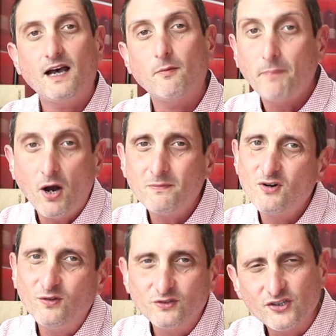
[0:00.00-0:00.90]
Now,
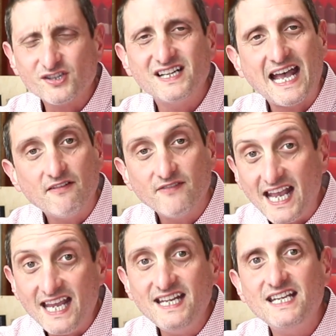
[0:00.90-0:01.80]
Pomerol doesn't have
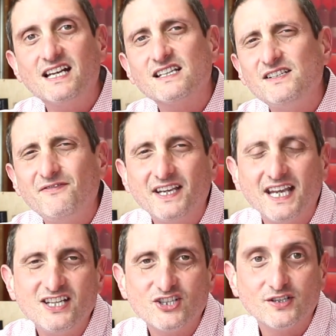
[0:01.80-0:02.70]
any
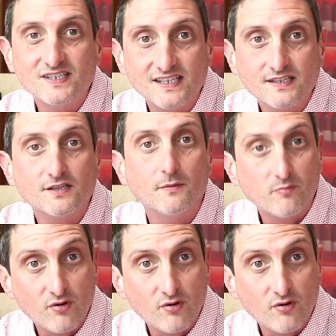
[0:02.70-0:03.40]
classification system.